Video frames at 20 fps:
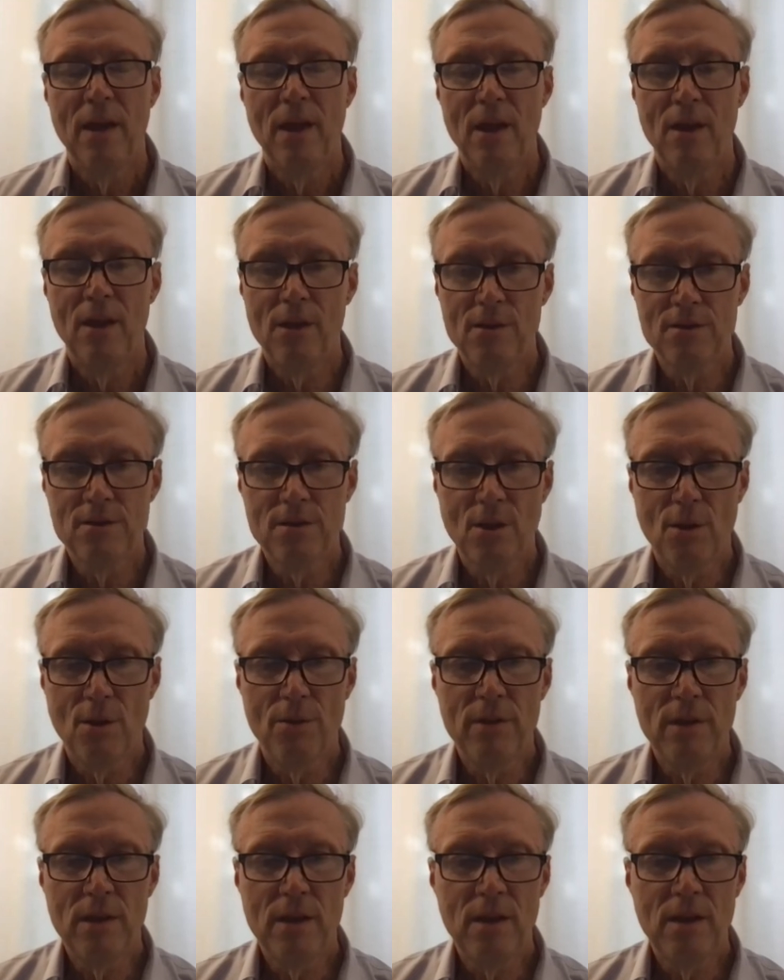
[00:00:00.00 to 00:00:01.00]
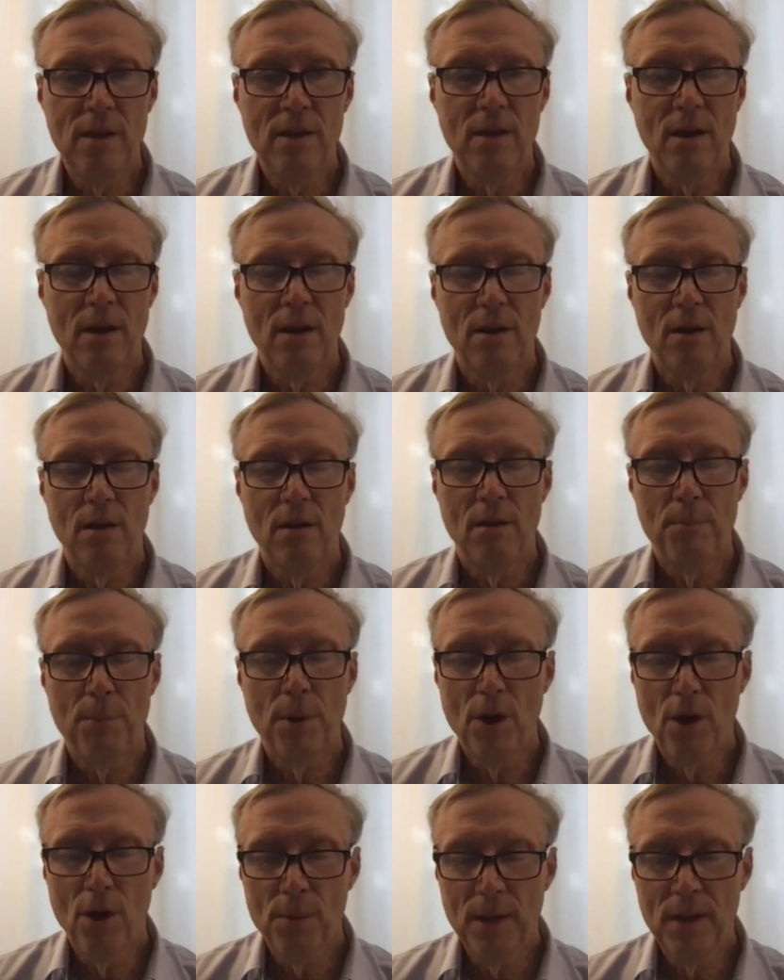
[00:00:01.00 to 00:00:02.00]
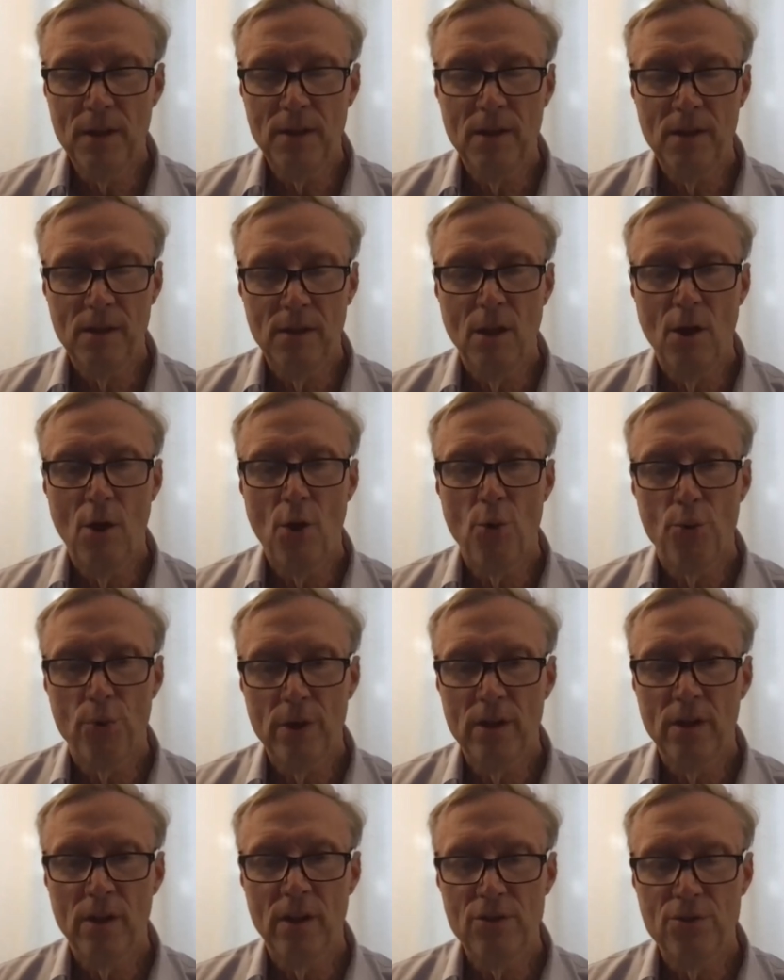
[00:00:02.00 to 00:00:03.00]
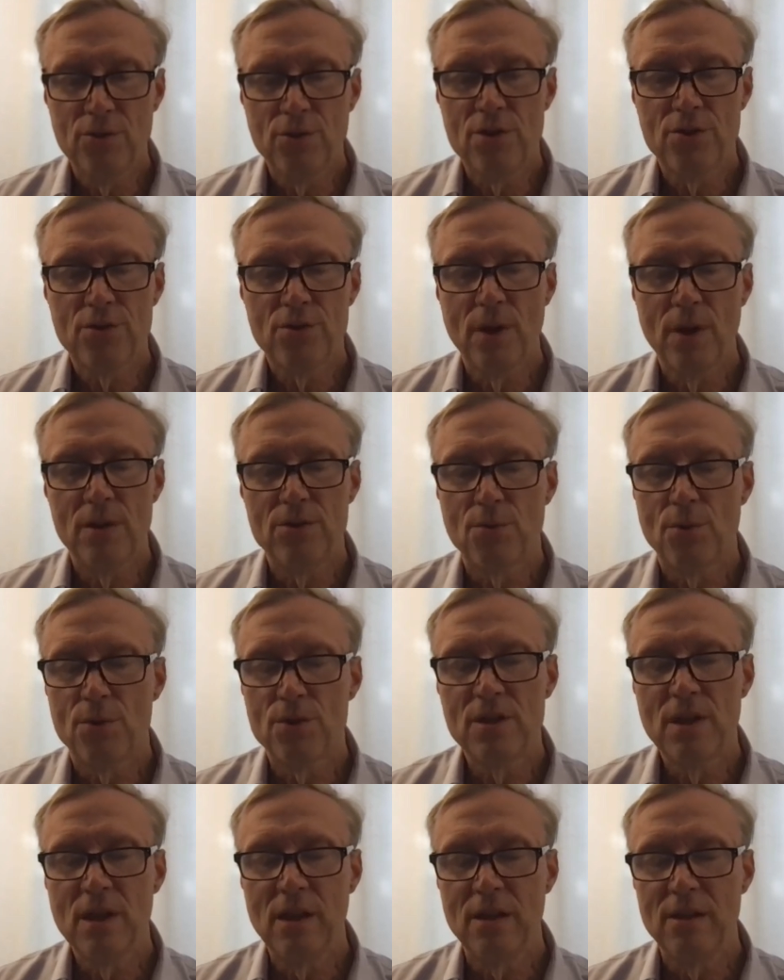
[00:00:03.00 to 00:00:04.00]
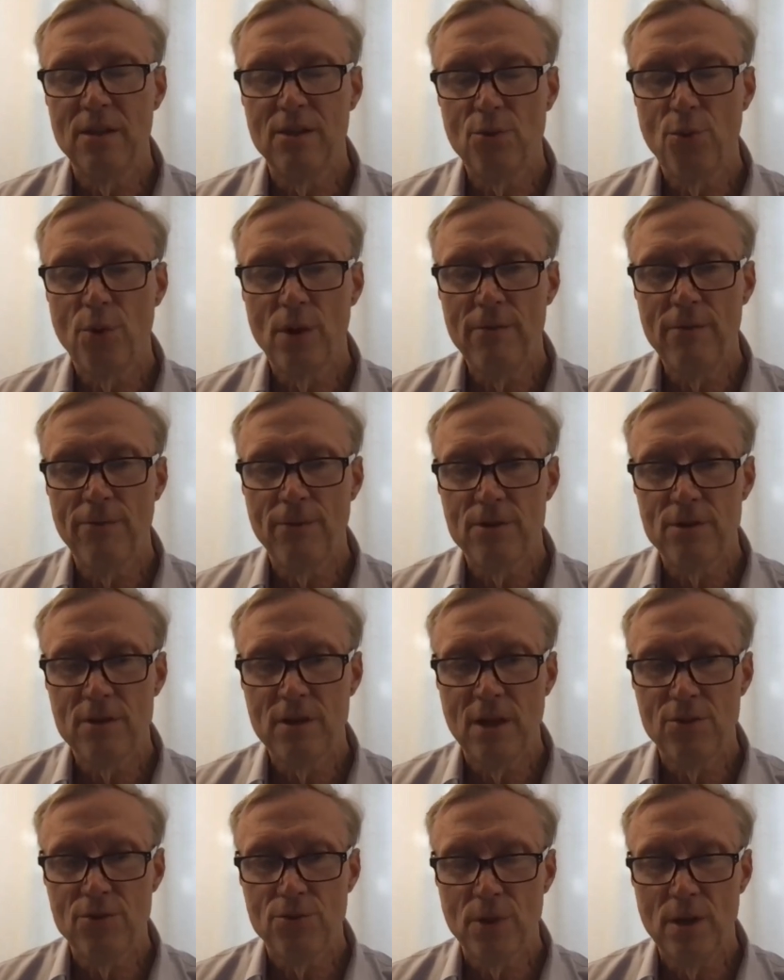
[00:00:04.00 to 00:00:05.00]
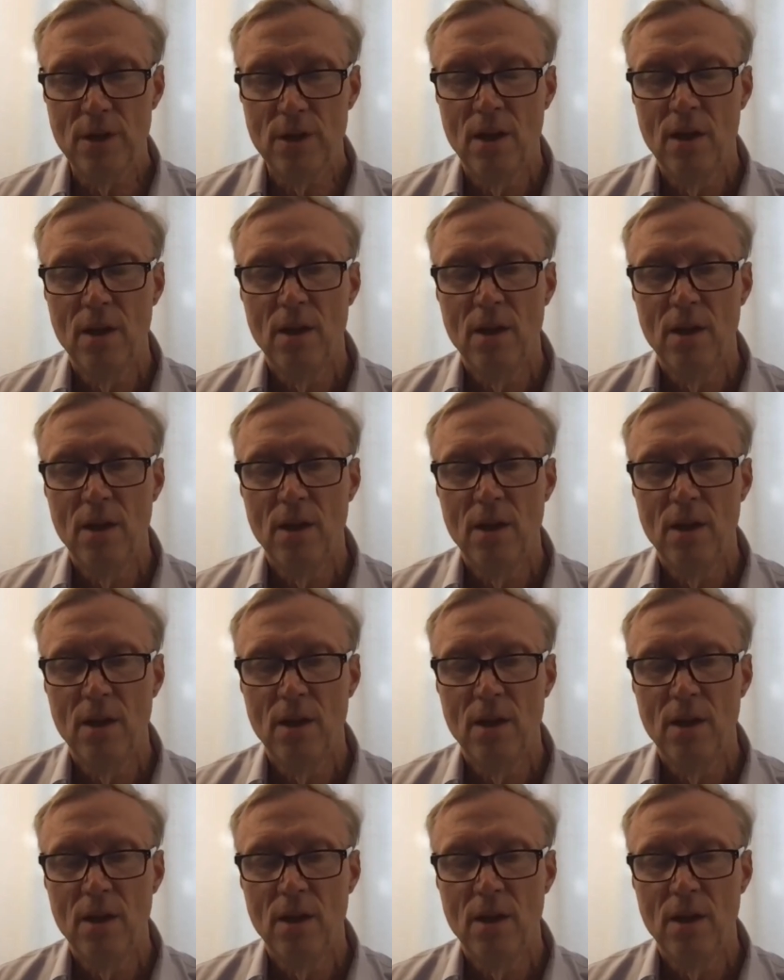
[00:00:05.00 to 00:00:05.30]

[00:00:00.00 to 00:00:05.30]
And also the permanently low real interest rates we're seeing in the 21st century.